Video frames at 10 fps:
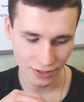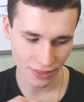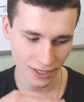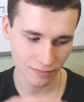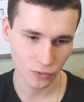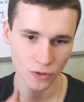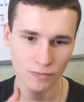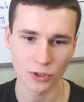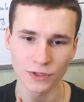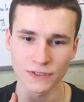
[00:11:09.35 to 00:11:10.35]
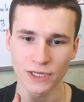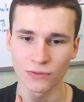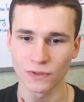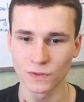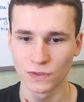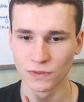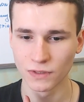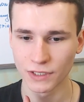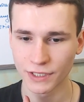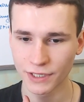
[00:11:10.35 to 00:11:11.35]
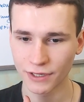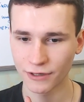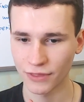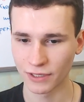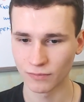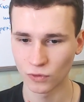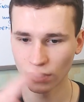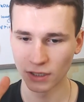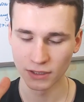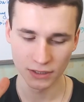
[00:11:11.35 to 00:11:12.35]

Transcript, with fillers: Then more progress I will do, then more